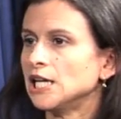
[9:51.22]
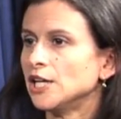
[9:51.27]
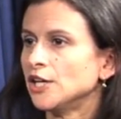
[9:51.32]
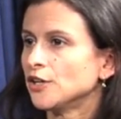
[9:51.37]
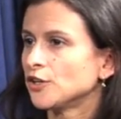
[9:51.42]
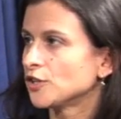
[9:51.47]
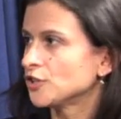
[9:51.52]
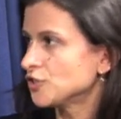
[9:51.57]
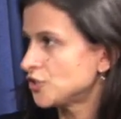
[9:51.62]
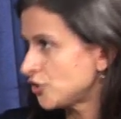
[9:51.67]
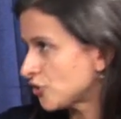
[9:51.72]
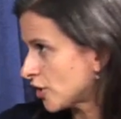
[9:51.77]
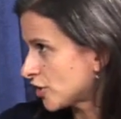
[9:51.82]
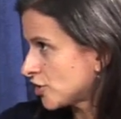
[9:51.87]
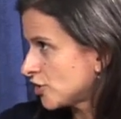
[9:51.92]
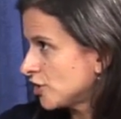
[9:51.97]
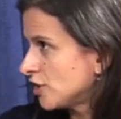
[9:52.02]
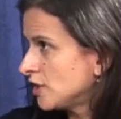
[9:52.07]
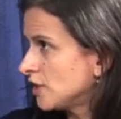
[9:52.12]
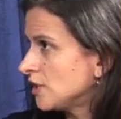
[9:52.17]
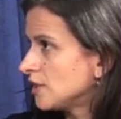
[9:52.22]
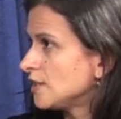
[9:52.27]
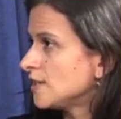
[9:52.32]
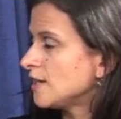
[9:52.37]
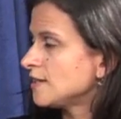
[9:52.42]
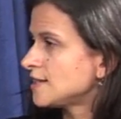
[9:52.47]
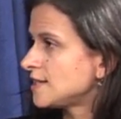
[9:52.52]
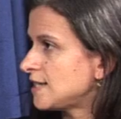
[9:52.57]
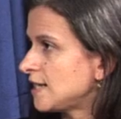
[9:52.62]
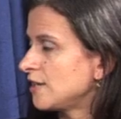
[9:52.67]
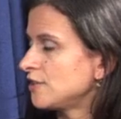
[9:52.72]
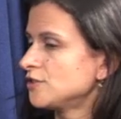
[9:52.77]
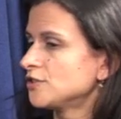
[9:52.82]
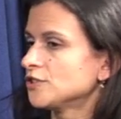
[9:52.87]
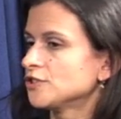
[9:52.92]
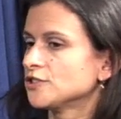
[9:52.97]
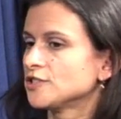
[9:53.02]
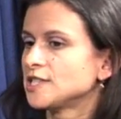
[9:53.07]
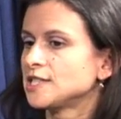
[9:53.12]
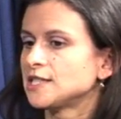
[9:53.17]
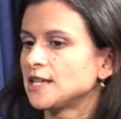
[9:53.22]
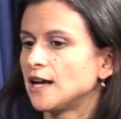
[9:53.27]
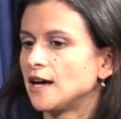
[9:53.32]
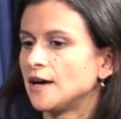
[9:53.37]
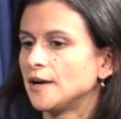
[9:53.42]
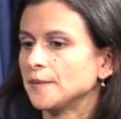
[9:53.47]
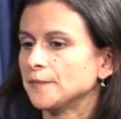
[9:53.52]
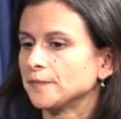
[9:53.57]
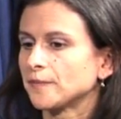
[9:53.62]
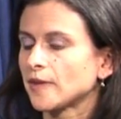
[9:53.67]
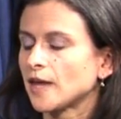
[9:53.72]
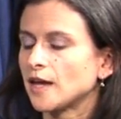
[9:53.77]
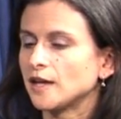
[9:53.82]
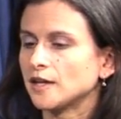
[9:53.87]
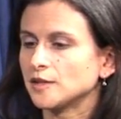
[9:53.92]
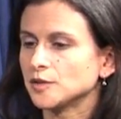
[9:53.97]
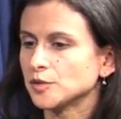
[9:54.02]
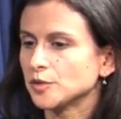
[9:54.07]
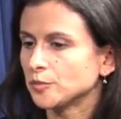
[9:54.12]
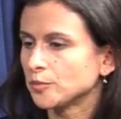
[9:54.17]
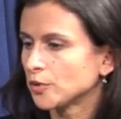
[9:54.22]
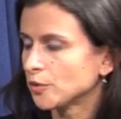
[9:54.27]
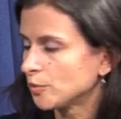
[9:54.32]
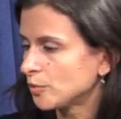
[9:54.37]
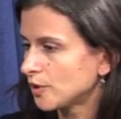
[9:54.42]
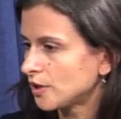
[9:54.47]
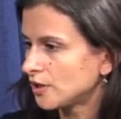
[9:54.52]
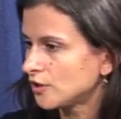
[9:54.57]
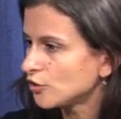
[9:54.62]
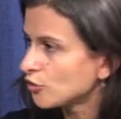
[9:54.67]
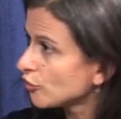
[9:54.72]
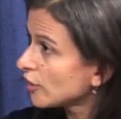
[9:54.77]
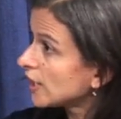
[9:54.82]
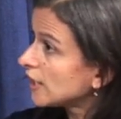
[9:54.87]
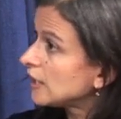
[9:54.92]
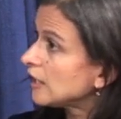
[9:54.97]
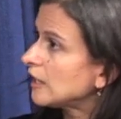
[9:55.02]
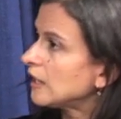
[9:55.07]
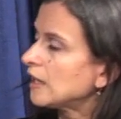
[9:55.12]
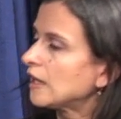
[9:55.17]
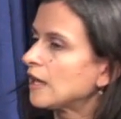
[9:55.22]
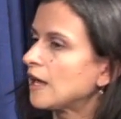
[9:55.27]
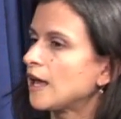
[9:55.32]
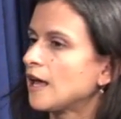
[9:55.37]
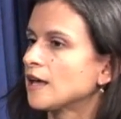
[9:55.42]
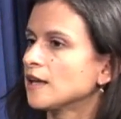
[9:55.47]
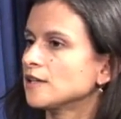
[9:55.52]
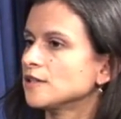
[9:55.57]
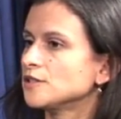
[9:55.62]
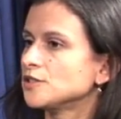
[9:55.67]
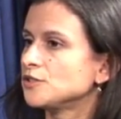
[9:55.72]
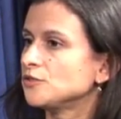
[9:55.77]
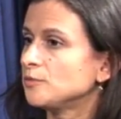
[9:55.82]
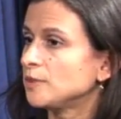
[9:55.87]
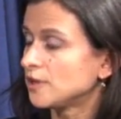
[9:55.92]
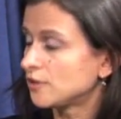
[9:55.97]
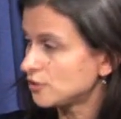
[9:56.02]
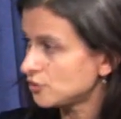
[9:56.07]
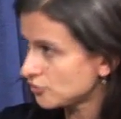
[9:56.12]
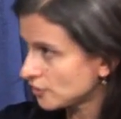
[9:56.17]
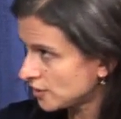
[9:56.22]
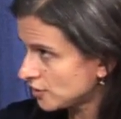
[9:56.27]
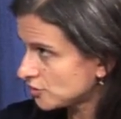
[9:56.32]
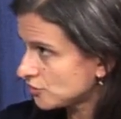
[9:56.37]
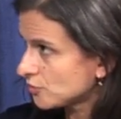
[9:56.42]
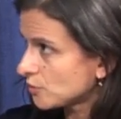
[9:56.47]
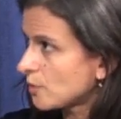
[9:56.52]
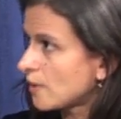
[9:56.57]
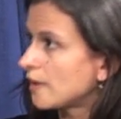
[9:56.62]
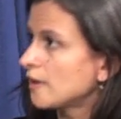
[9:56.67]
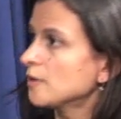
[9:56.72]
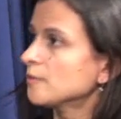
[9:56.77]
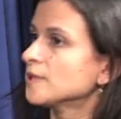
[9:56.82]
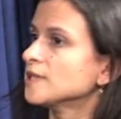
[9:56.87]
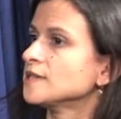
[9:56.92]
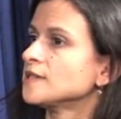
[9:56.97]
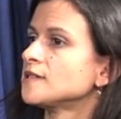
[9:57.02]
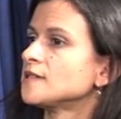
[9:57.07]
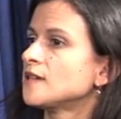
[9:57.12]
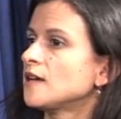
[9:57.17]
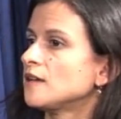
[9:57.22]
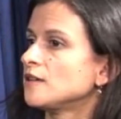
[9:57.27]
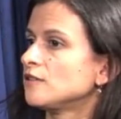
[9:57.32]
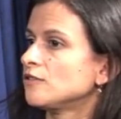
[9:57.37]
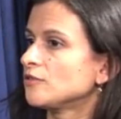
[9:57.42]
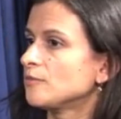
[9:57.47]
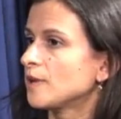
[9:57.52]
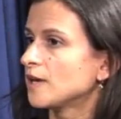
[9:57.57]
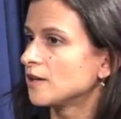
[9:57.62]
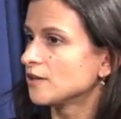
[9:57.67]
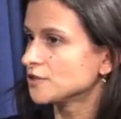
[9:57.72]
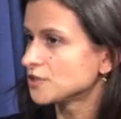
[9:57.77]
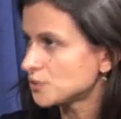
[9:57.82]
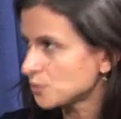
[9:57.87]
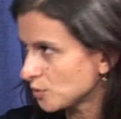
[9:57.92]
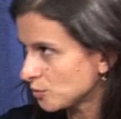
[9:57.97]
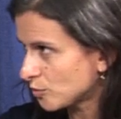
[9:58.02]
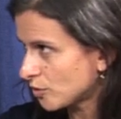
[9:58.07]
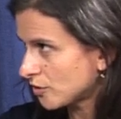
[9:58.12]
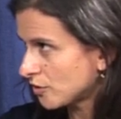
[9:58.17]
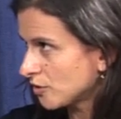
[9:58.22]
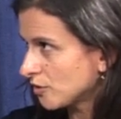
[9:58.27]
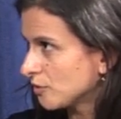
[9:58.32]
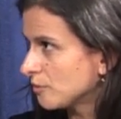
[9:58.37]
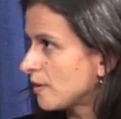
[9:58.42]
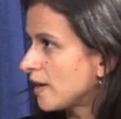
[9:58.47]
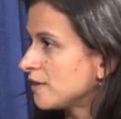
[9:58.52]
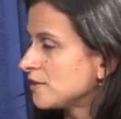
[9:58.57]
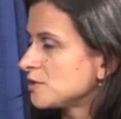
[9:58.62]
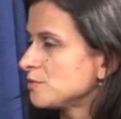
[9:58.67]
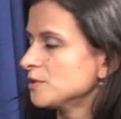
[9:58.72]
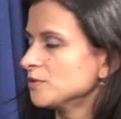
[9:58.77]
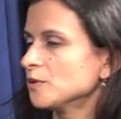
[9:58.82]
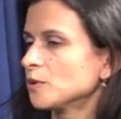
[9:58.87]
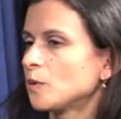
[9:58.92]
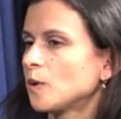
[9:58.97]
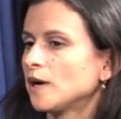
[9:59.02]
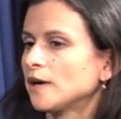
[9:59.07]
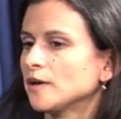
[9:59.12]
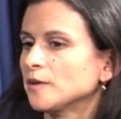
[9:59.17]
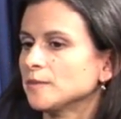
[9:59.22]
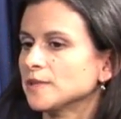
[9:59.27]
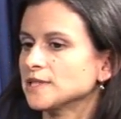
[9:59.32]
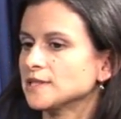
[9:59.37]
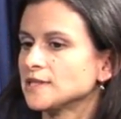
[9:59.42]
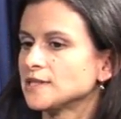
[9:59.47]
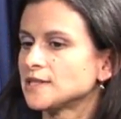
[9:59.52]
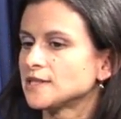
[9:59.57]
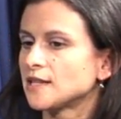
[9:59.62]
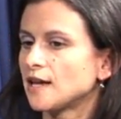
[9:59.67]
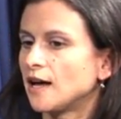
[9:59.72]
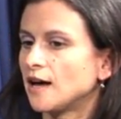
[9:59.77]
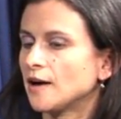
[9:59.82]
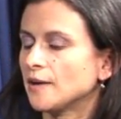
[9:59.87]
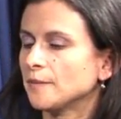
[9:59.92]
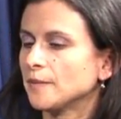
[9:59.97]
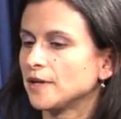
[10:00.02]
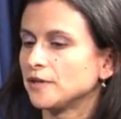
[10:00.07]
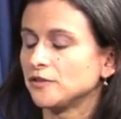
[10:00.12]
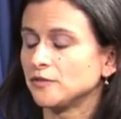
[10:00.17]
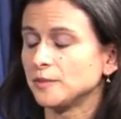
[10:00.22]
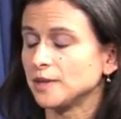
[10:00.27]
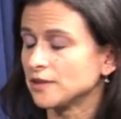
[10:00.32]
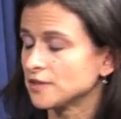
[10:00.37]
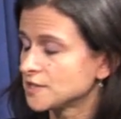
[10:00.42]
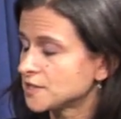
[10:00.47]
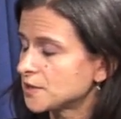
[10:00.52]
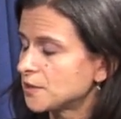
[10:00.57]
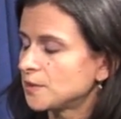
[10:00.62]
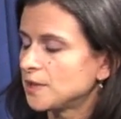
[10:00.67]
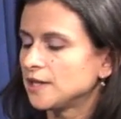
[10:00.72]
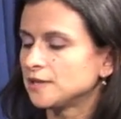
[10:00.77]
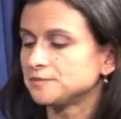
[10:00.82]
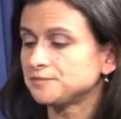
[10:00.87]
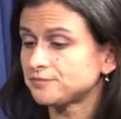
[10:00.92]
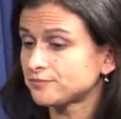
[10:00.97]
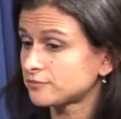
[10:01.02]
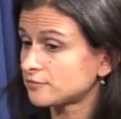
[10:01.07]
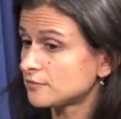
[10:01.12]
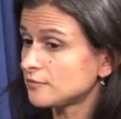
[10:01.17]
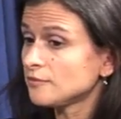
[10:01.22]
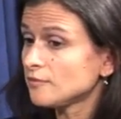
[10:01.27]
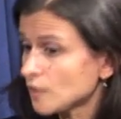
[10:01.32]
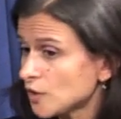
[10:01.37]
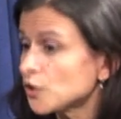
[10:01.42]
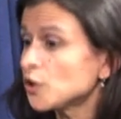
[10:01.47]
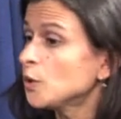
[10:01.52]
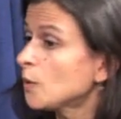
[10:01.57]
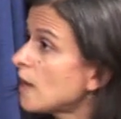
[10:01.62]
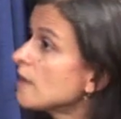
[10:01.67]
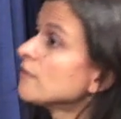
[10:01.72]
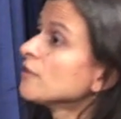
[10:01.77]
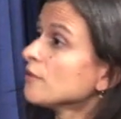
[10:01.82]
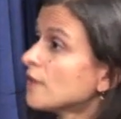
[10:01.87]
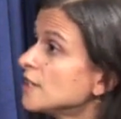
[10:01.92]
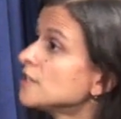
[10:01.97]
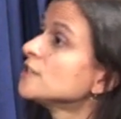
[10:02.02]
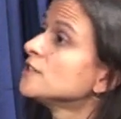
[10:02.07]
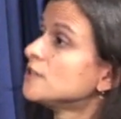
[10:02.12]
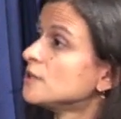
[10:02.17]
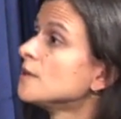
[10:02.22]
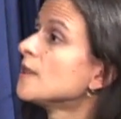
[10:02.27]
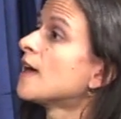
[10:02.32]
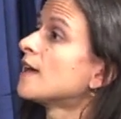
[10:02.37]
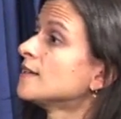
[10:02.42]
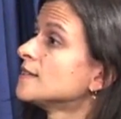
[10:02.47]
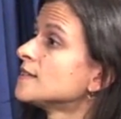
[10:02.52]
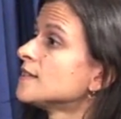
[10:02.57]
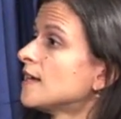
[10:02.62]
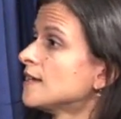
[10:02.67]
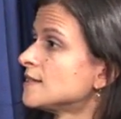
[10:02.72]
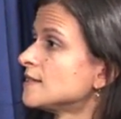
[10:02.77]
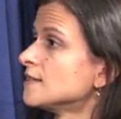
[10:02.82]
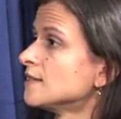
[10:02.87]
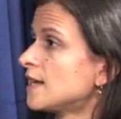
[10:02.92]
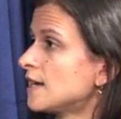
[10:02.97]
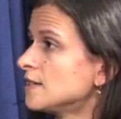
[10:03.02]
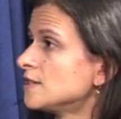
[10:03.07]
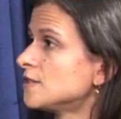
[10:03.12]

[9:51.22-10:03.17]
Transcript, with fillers: construction standards um, and appropriate grading, and you meet the drainage requirements, and you've met our stormwater management requirements, um, and you meet the zoning, you have the right to do that as, as a land